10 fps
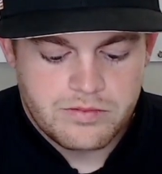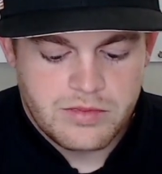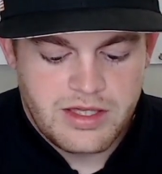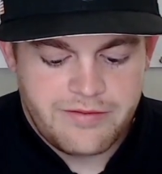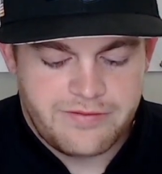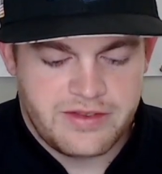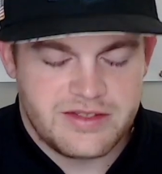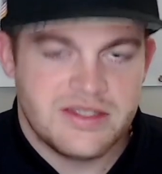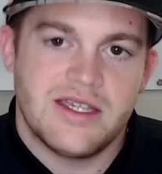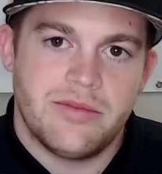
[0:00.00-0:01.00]
if this
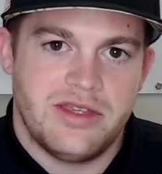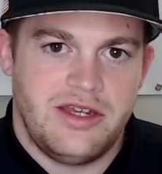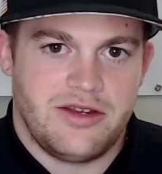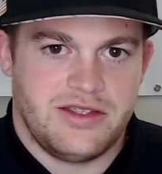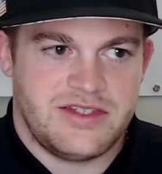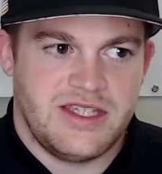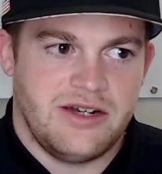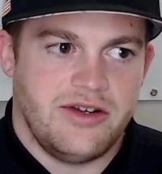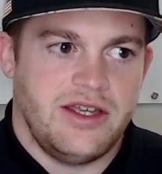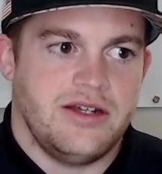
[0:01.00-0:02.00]
is something you're
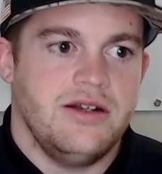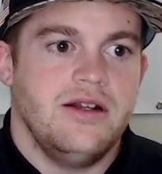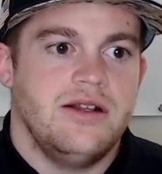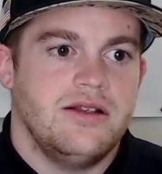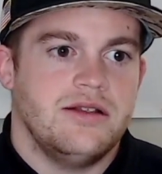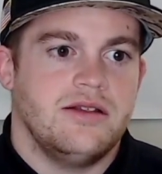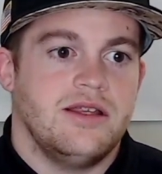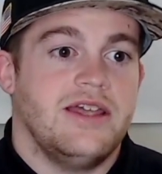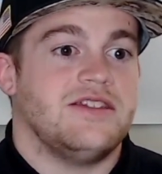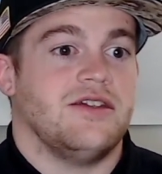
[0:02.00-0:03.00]
considering,
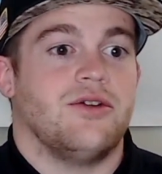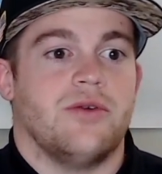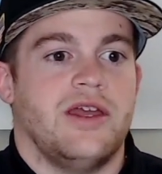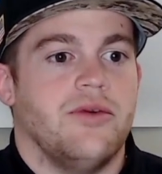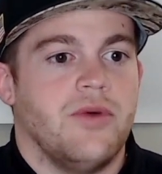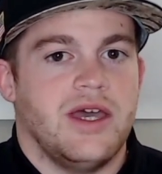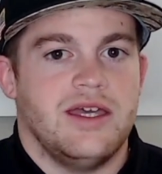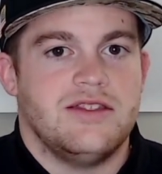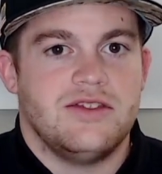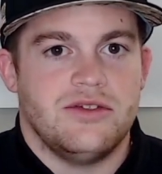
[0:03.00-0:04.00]
it's a great
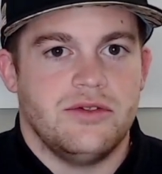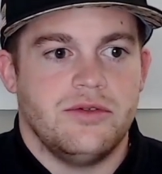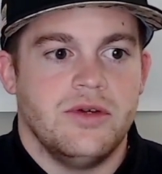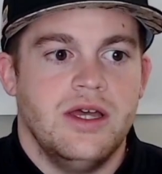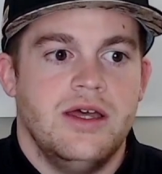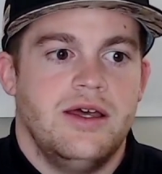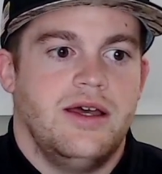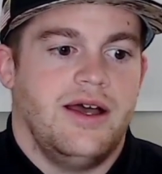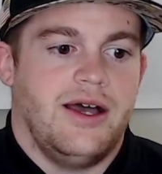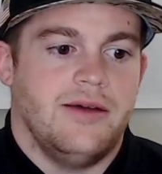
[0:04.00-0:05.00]
way to
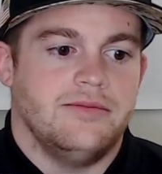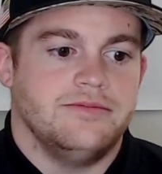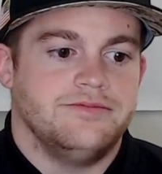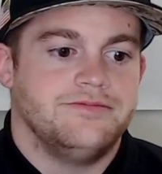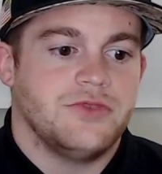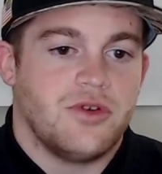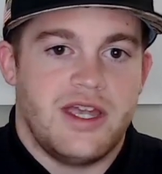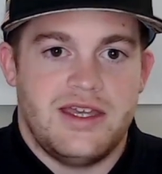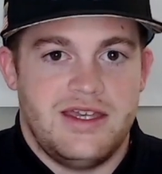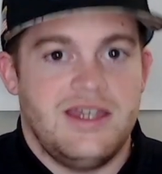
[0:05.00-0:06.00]

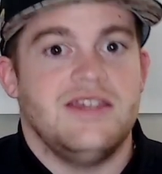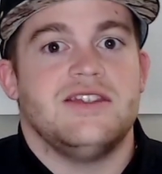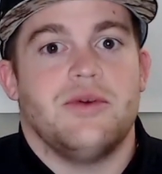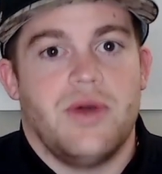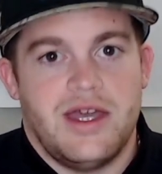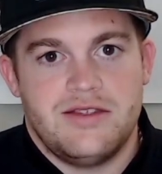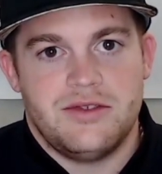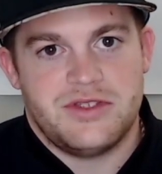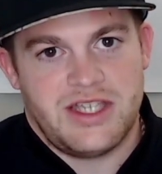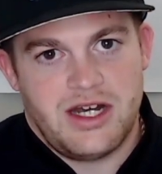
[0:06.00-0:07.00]
great easy way to
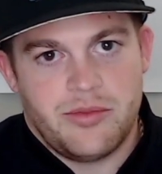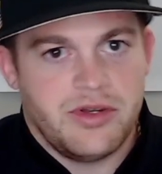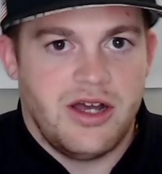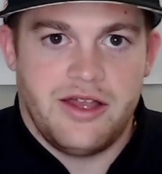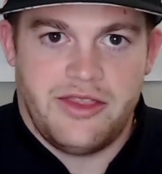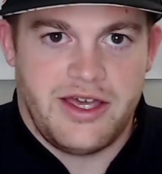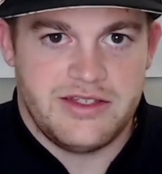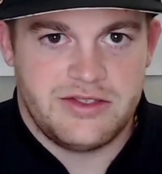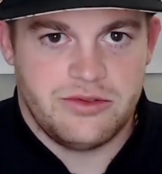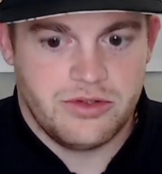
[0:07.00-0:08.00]
set up an online
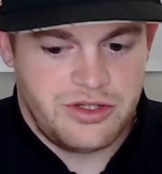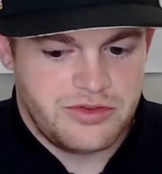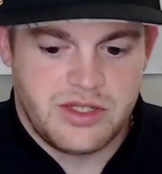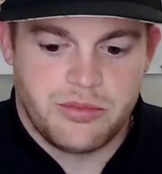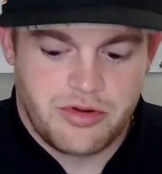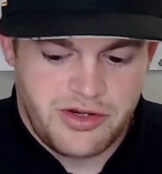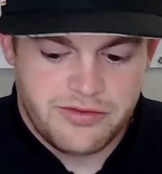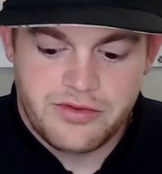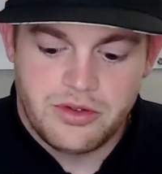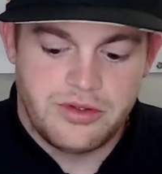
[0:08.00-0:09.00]
store using
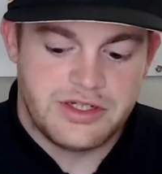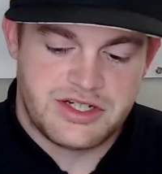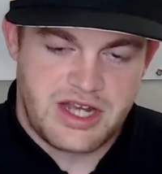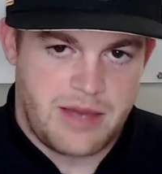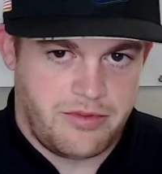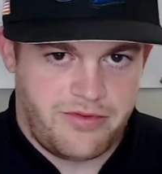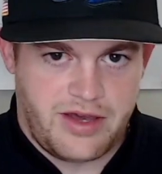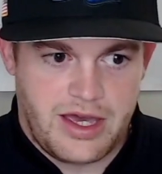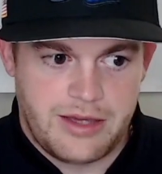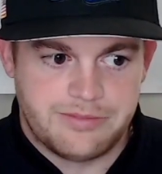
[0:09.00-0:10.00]
Printful and
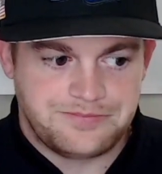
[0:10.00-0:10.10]
Shopify.